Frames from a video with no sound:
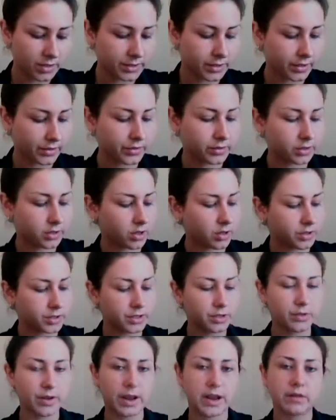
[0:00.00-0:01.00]
So there's
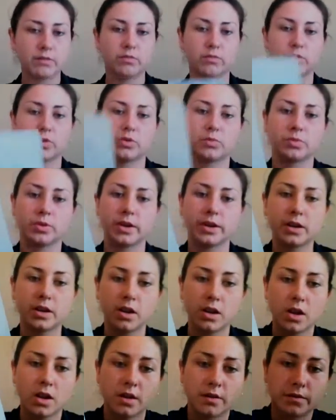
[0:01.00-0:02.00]
also a rubric
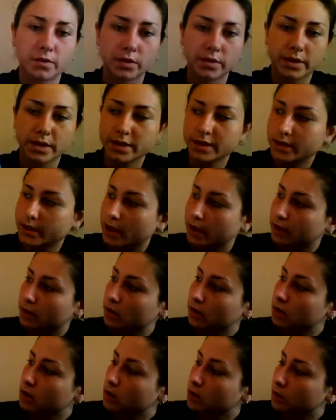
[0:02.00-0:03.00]
for this
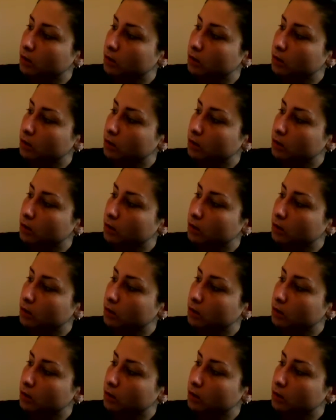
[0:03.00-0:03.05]
center,